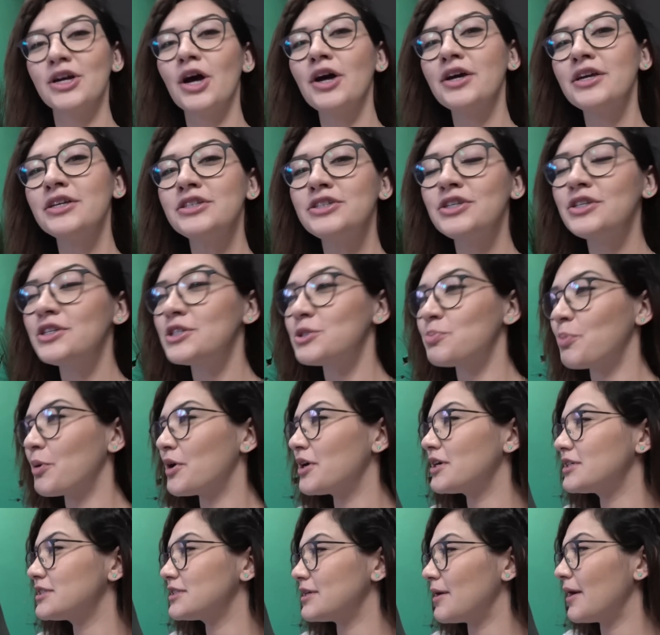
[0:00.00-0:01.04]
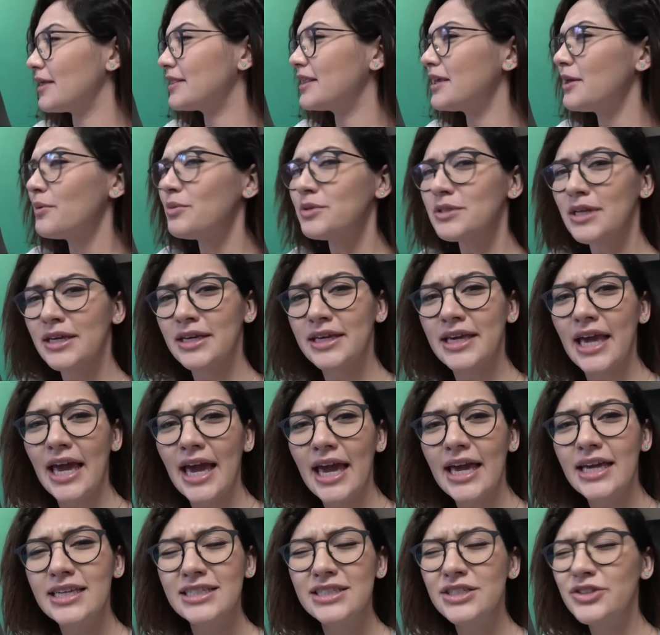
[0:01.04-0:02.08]
talking to this person, I think it was like
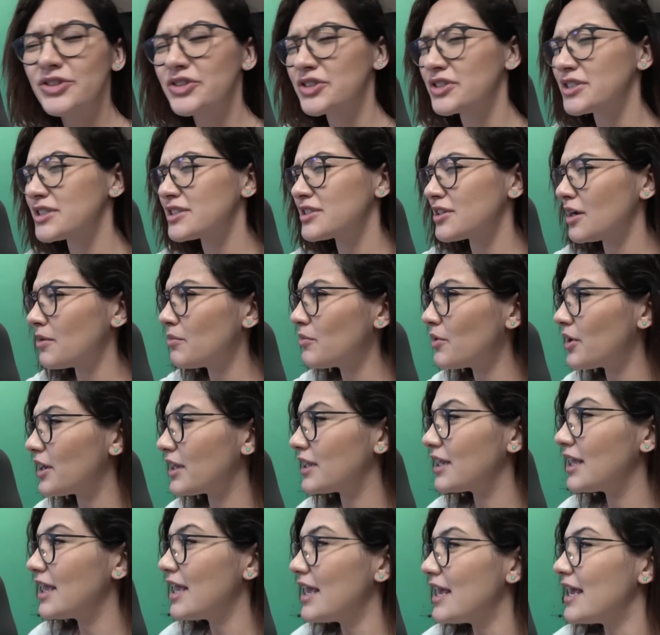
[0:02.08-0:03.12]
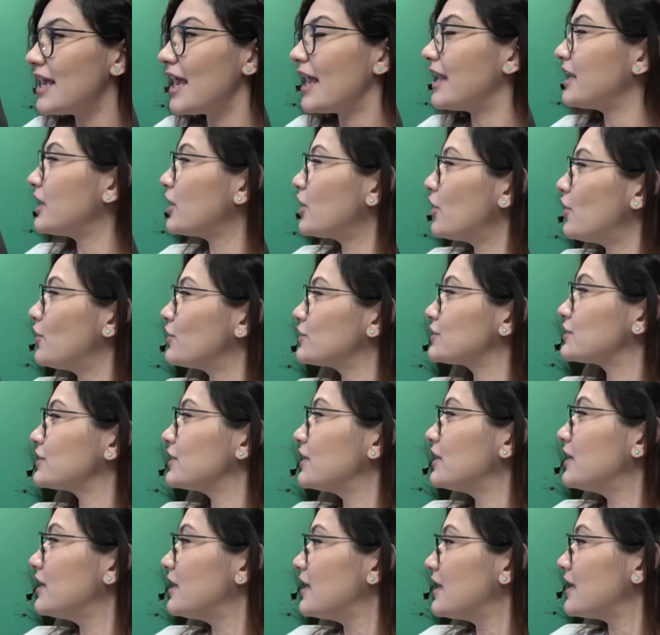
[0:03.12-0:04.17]
Casey or someone, and he goes...
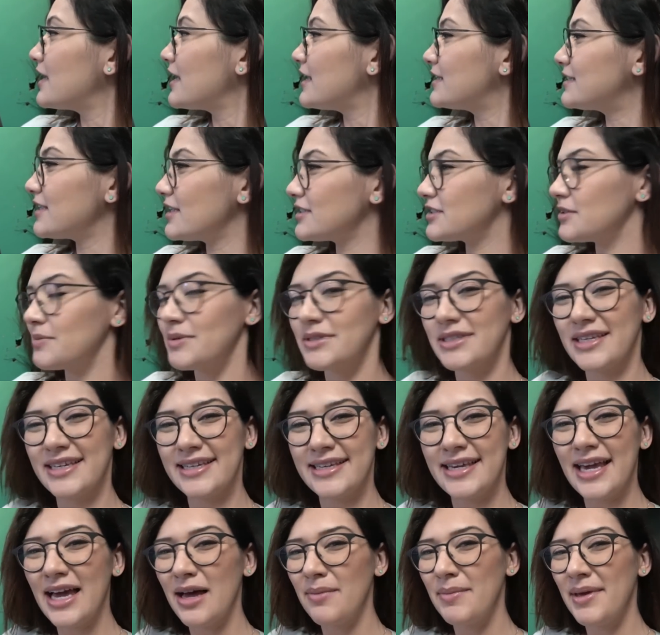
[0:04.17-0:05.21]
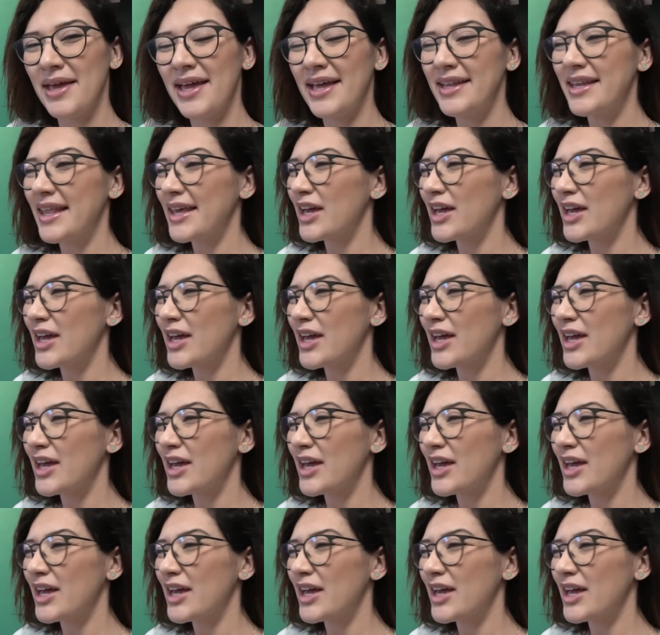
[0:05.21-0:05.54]
He tells him, he's like, yeah, man,